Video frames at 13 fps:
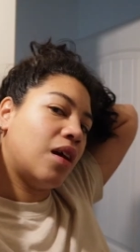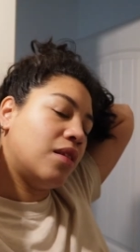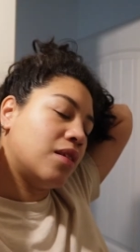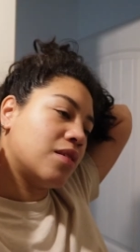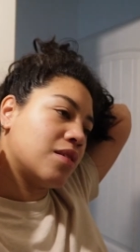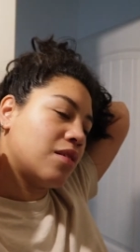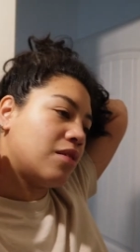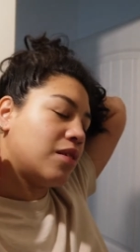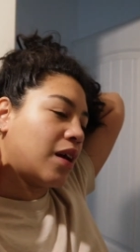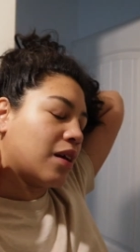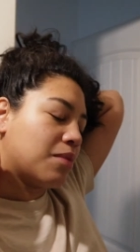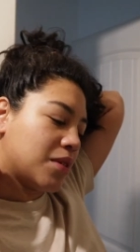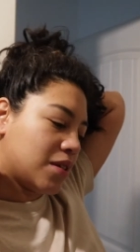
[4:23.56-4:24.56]
And this little
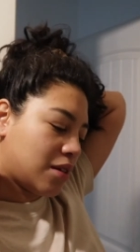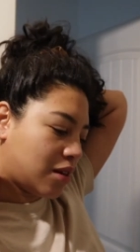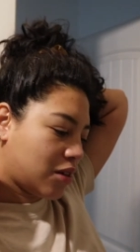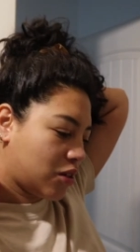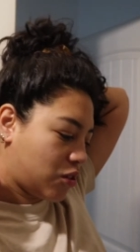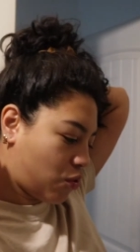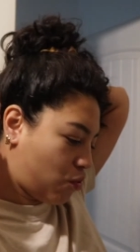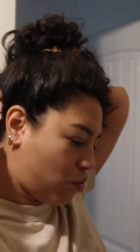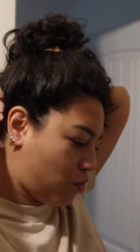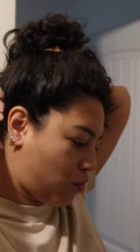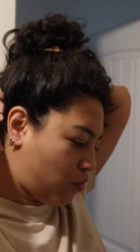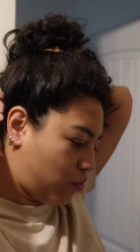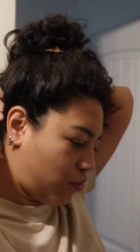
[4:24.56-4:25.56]
neck massage,
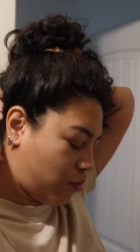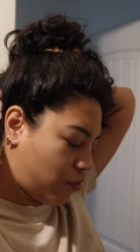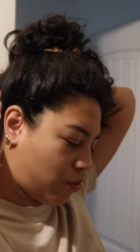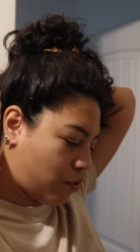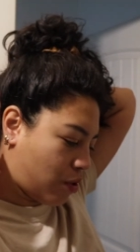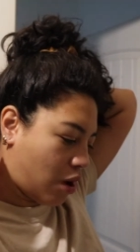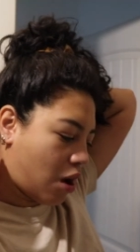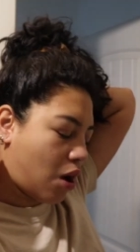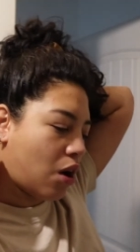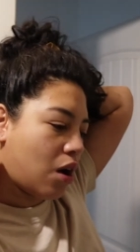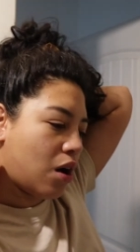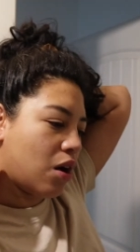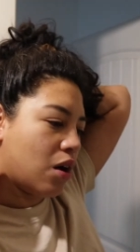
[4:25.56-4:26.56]
oof.
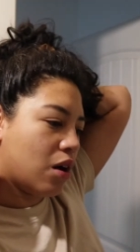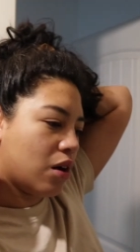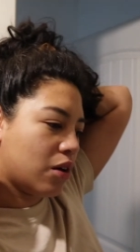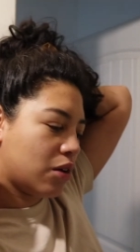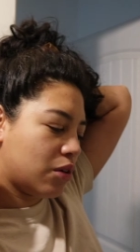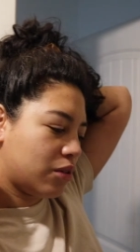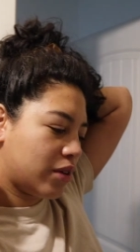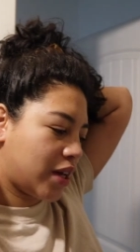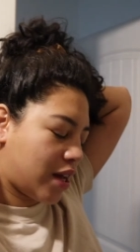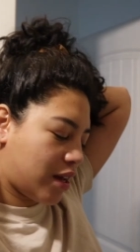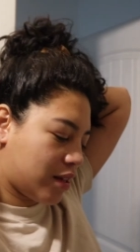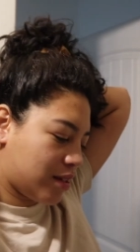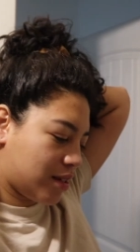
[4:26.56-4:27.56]
Oh
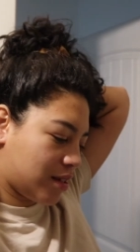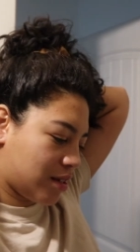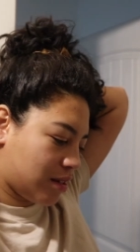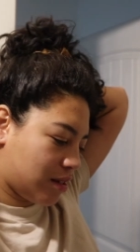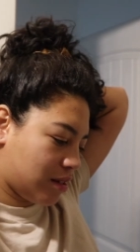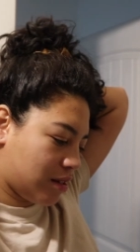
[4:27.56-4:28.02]
yes.